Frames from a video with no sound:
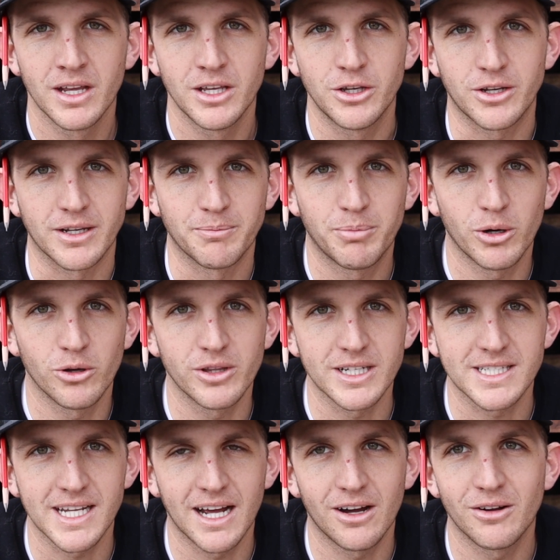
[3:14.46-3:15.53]
you can pull
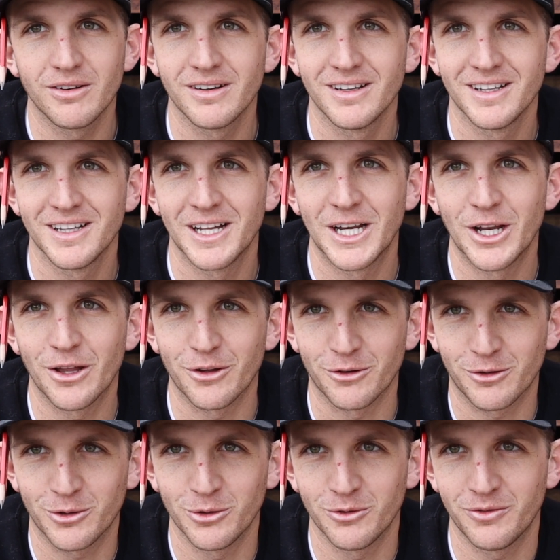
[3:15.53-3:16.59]
this out. Another
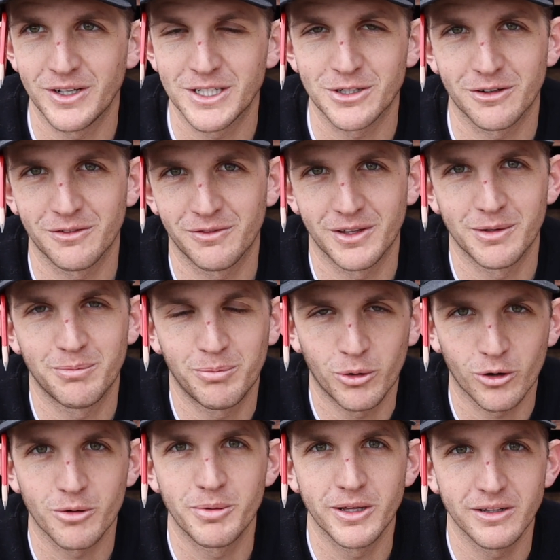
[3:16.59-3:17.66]
cool feature of the
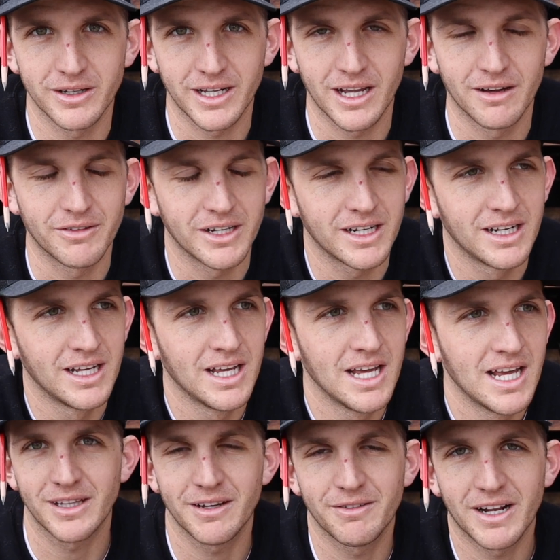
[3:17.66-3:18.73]
portability of it,
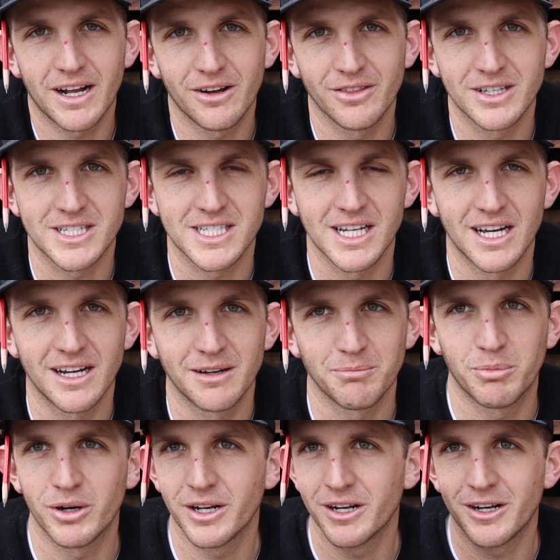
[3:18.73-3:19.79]
leave it out in the sun,
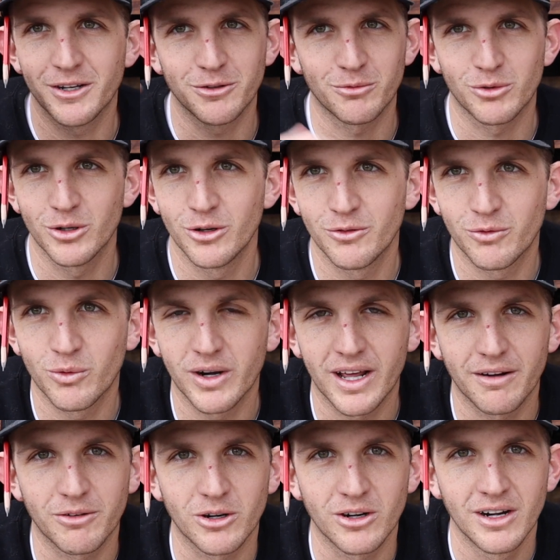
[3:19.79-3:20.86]
put it on the roof,
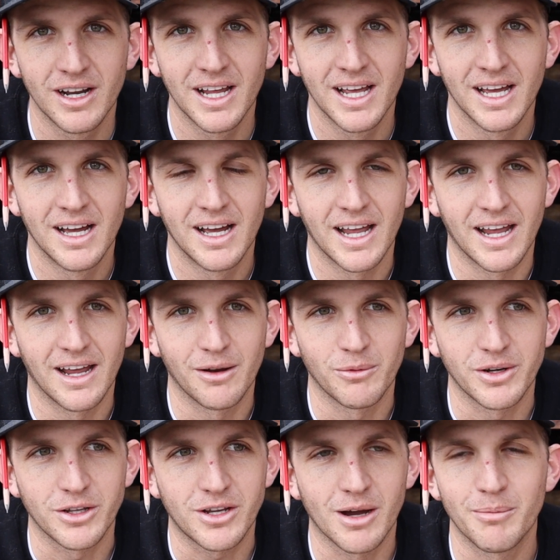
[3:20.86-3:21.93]
whatever, and
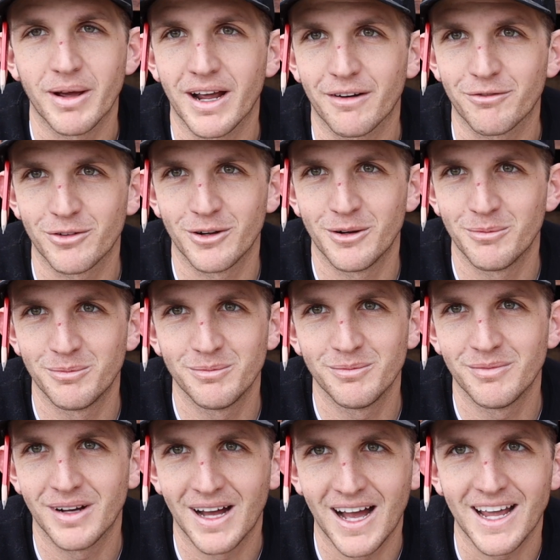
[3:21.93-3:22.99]
when you come back from
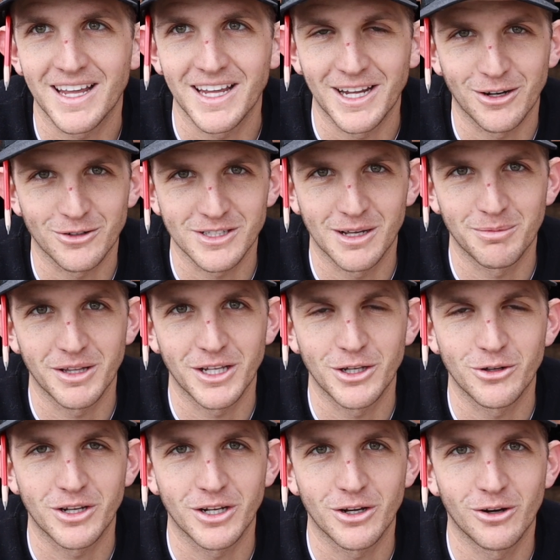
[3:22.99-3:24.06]
hiking or something,
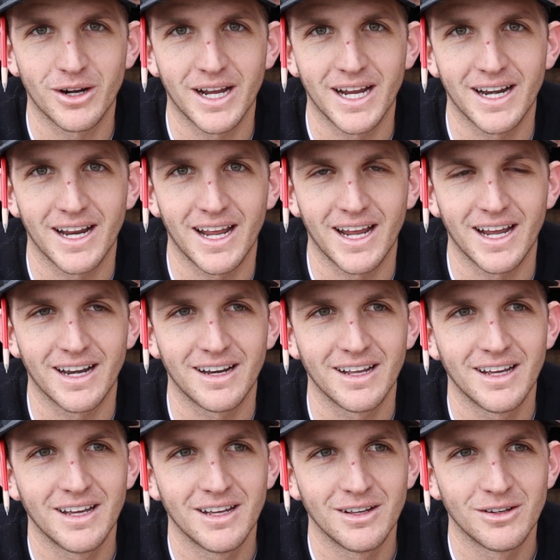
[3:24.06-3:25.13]
you can go ahead and
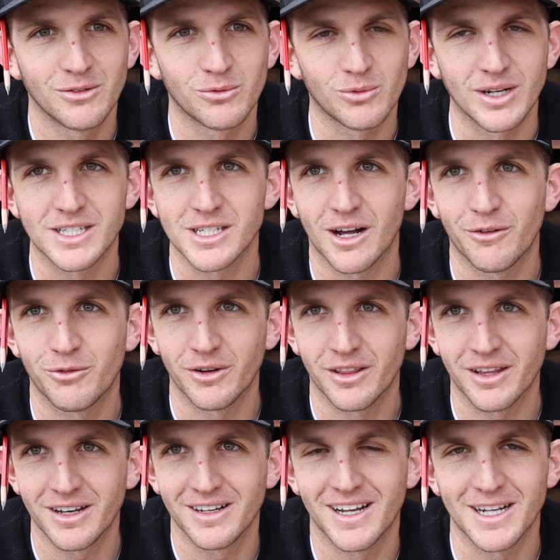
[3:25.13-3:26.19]
rinse off
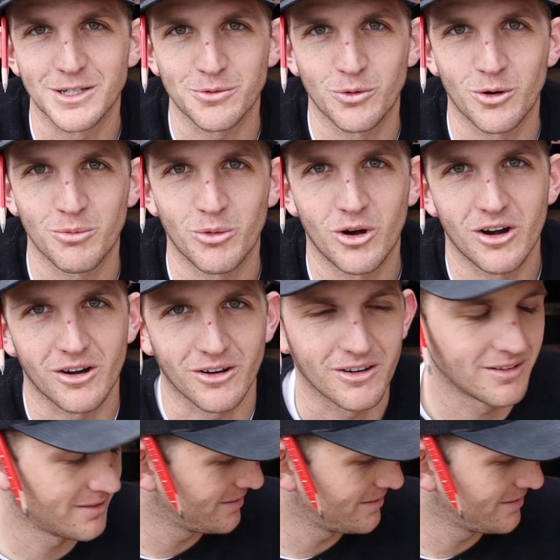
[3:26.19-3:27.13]
with nice warm water.